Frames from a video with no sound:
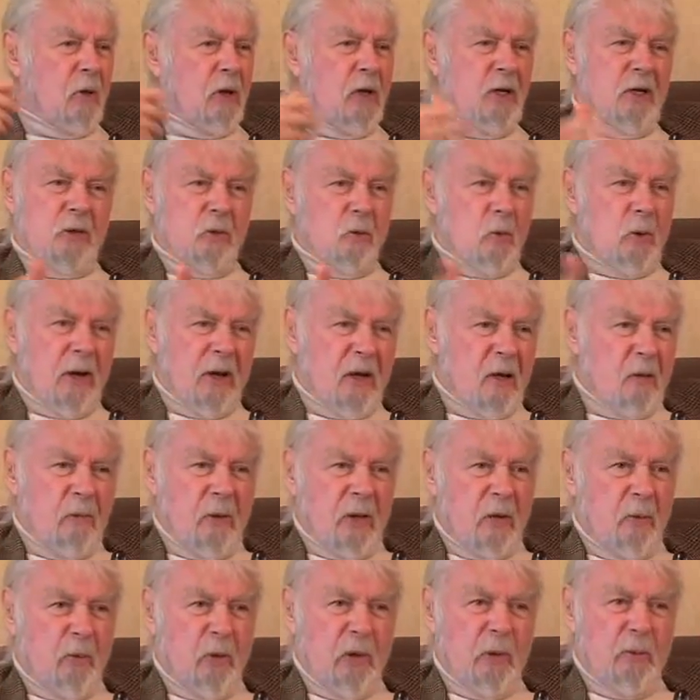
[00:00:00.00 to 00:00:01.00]
what I
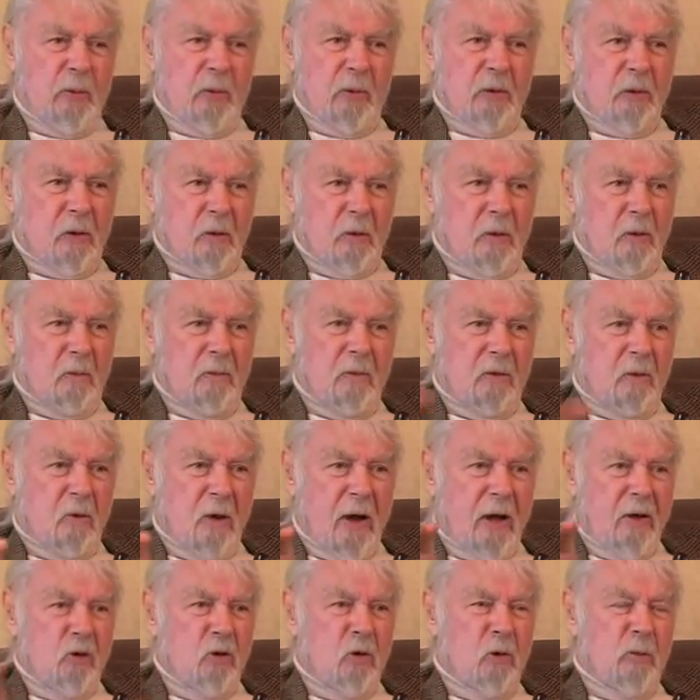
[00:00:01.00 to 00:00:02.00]
recommend people to
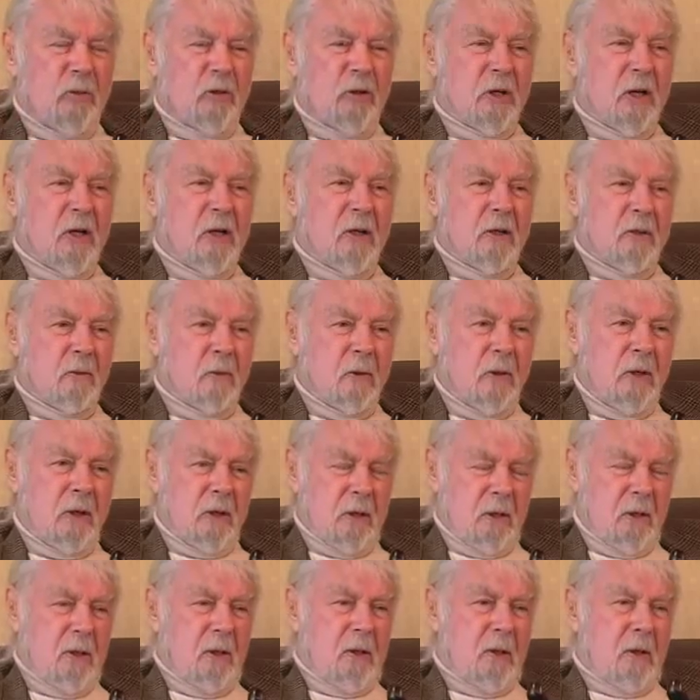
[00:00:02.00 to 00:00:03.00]
try to obtain and read.